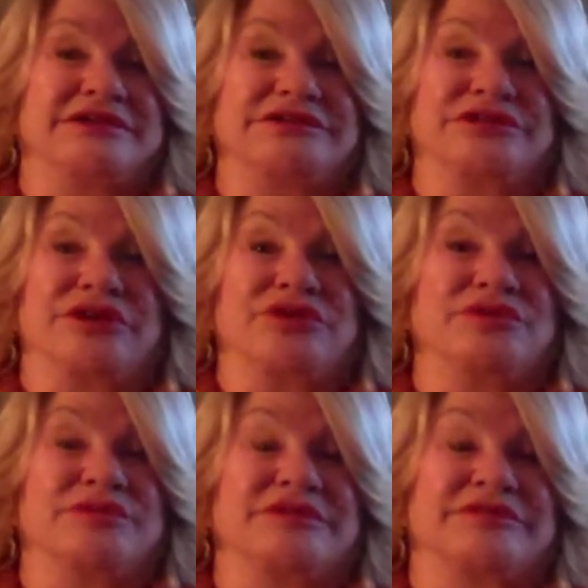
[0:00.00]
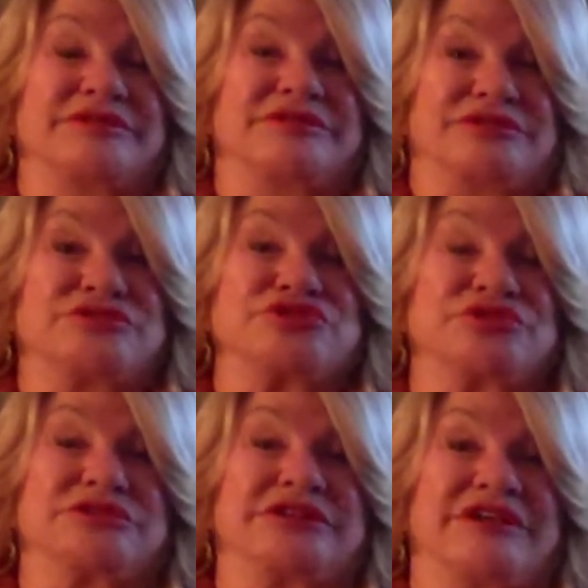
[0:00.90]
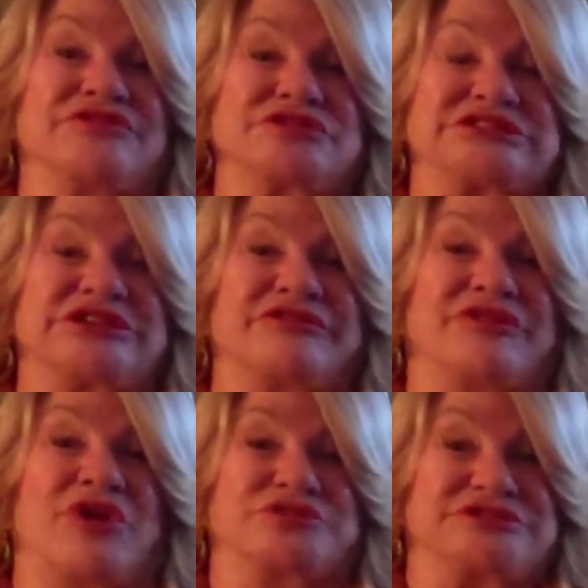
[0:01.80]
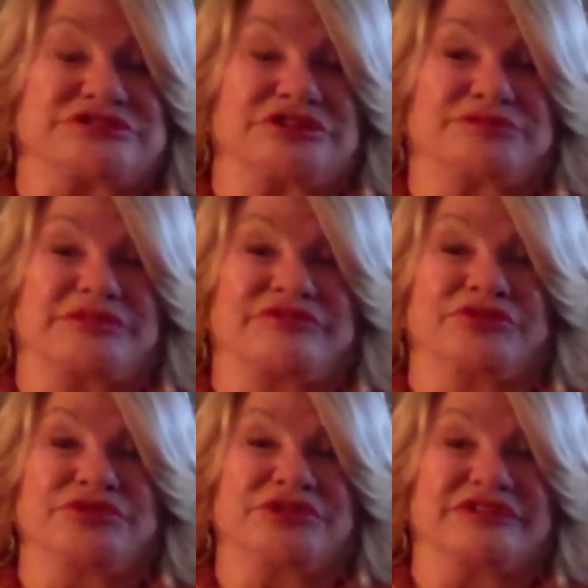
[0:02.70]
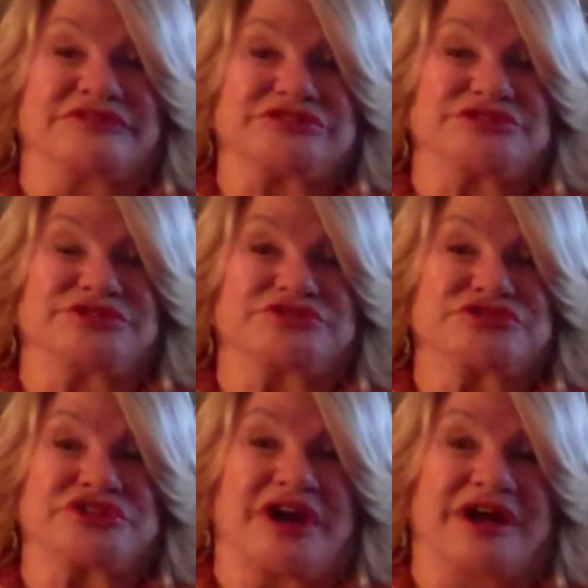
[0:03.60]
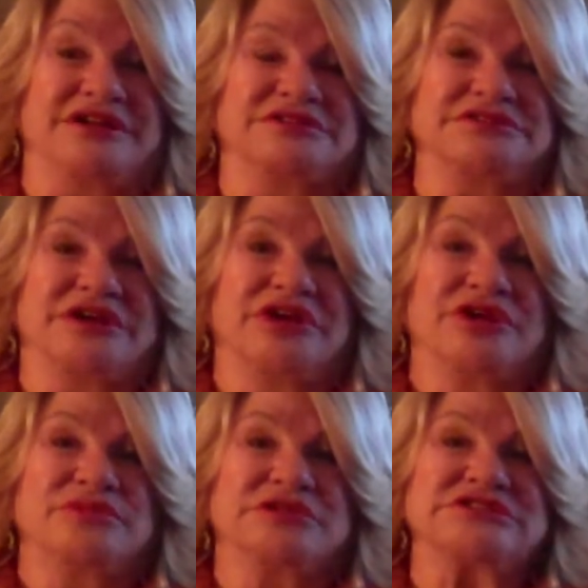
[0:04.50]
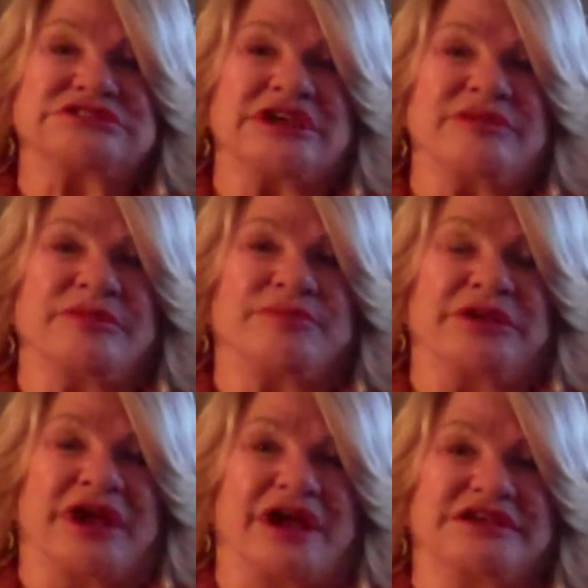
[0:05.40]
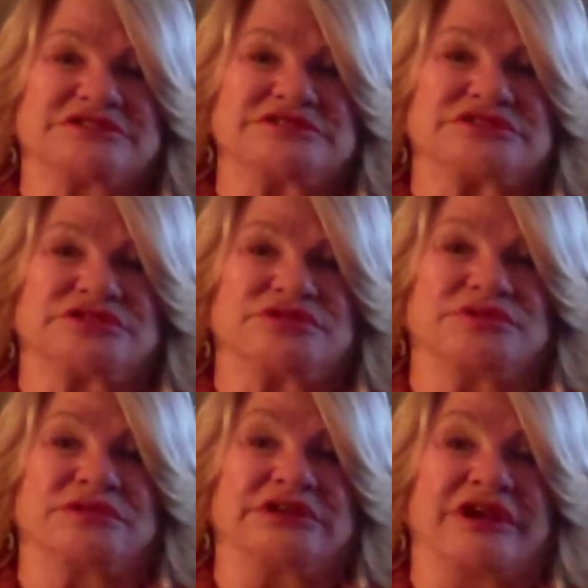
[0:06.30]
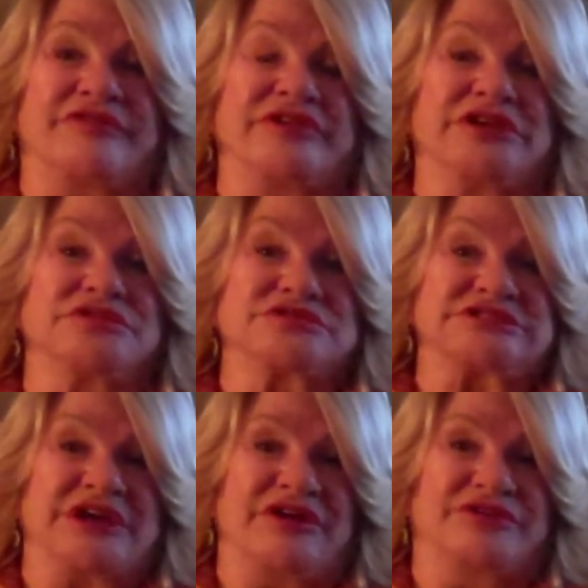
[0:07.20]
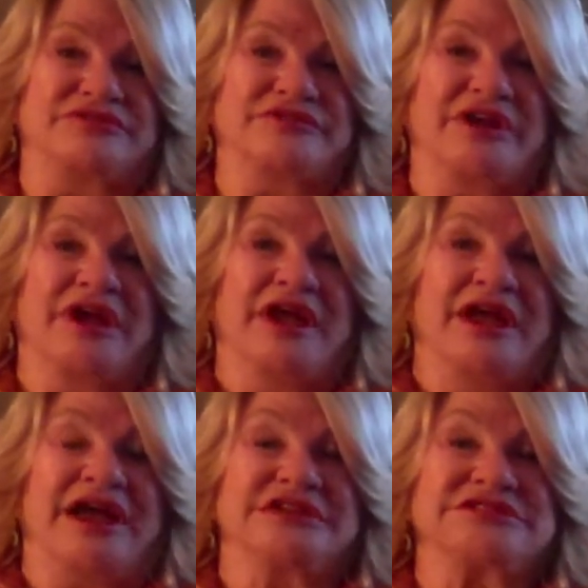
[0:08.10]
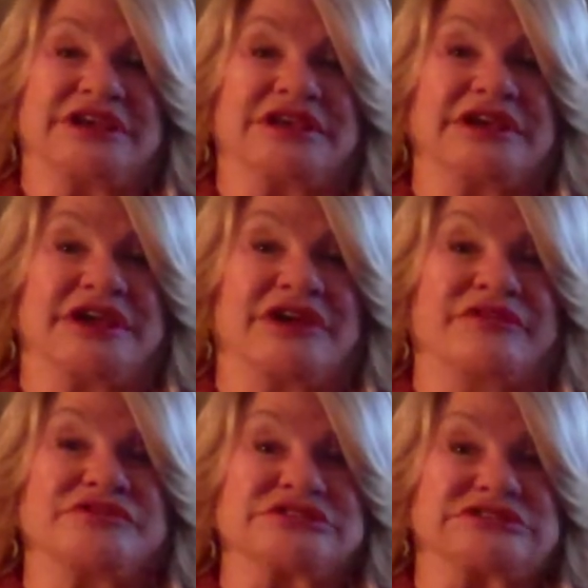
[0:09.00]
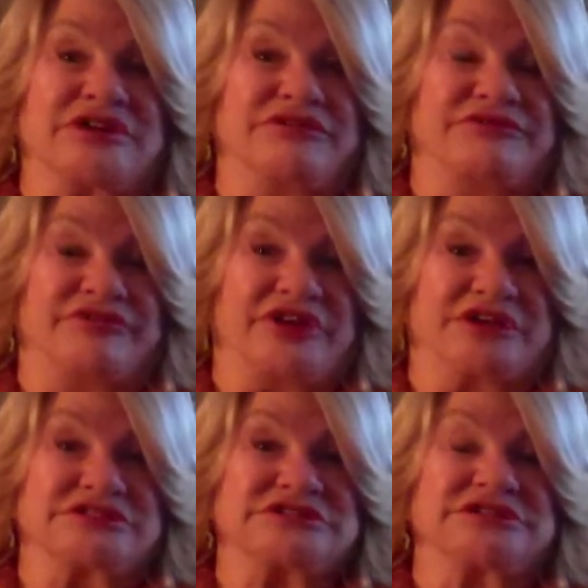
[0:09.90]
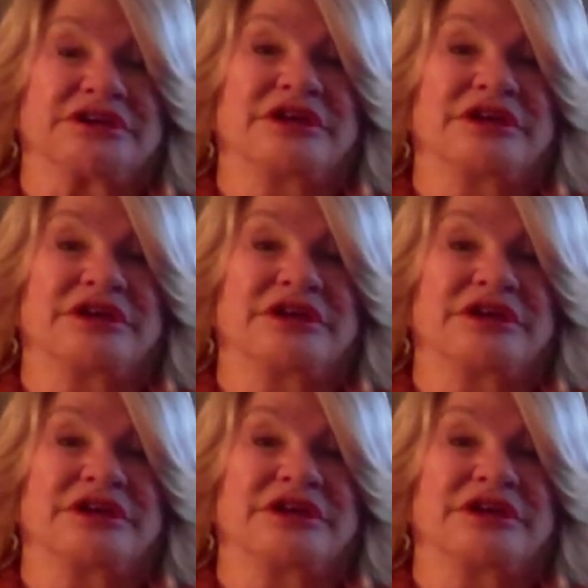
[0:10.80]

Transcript: you know, you should give yourself oxygen before you give it to your child. Well, the same applies to loving yourself and taking care of yourself first